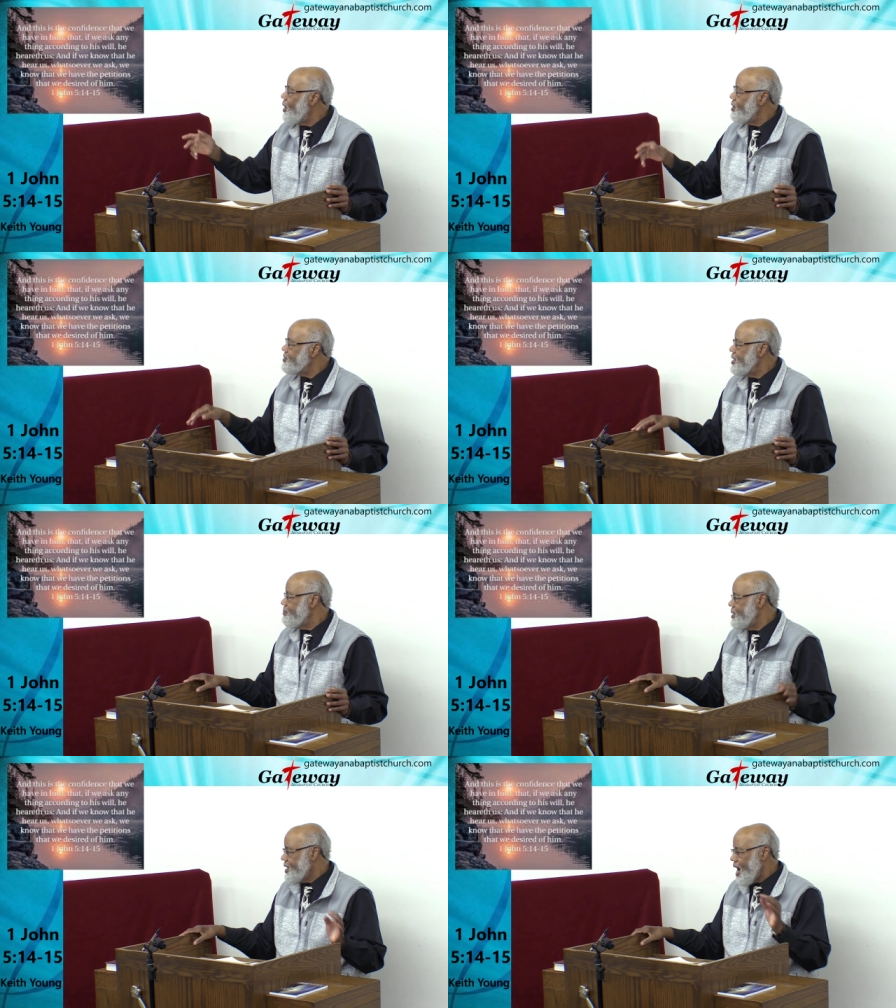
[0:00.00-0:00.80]
Paul
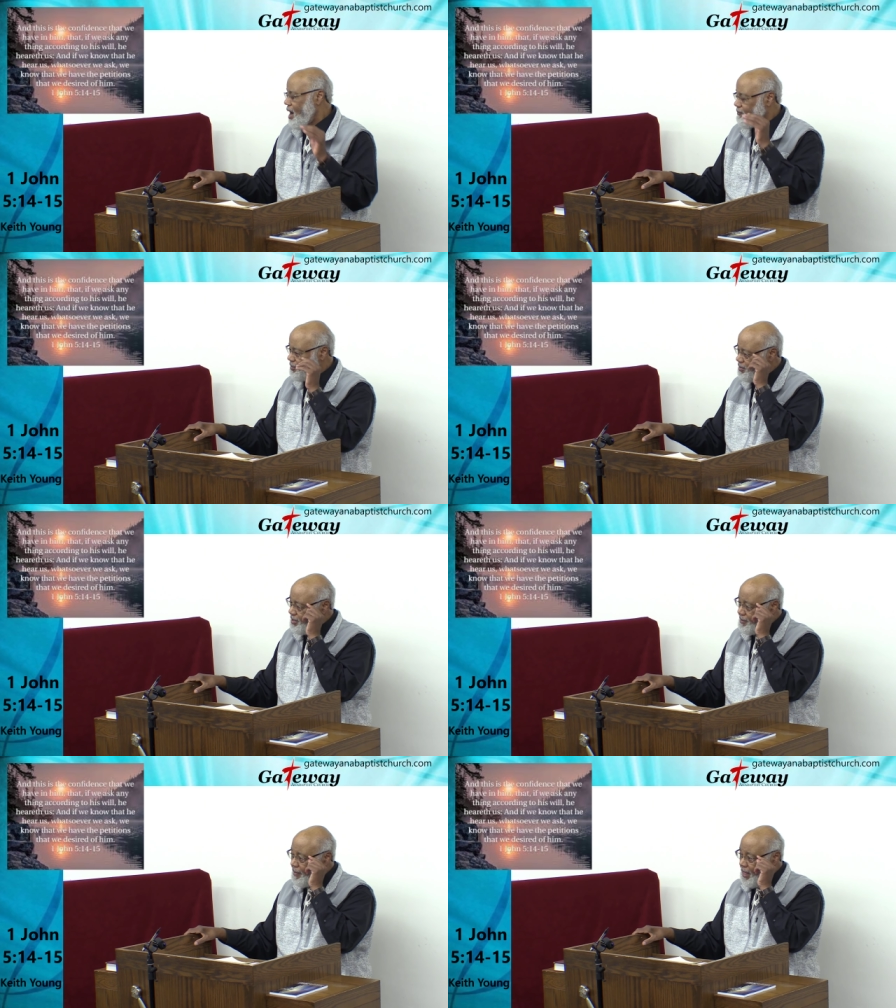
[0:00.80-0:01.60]
said, Be careful.
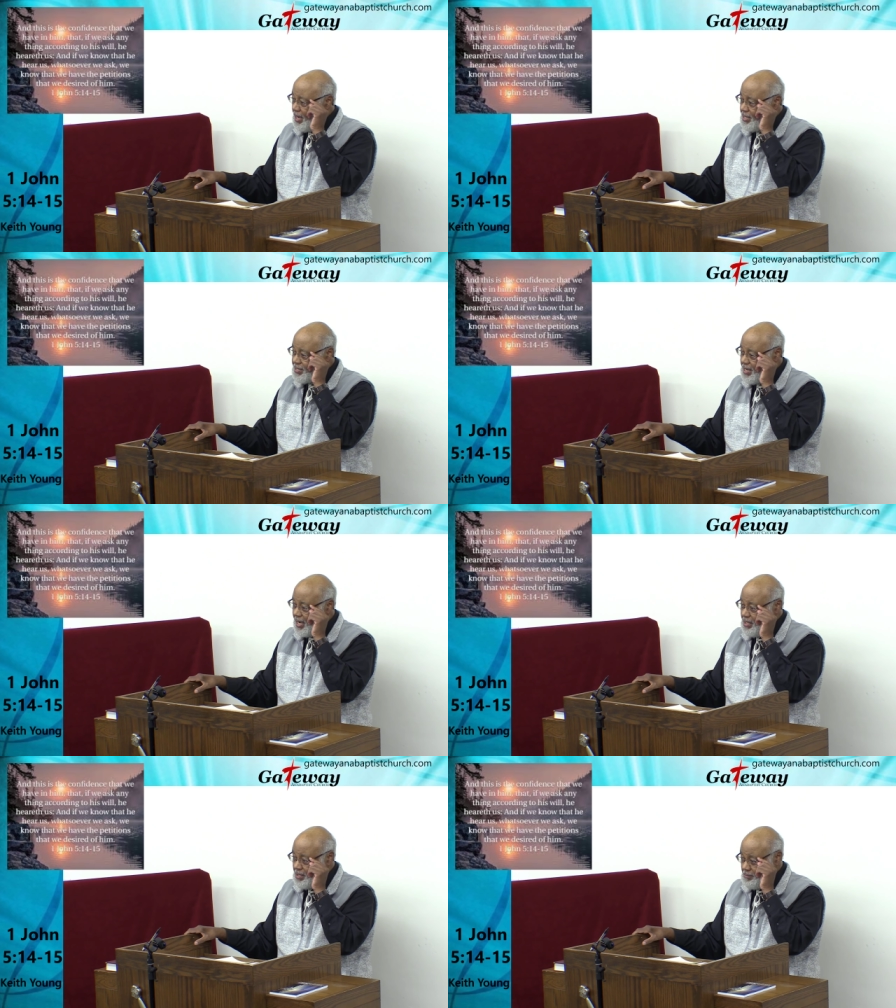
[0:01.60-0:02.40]
He said,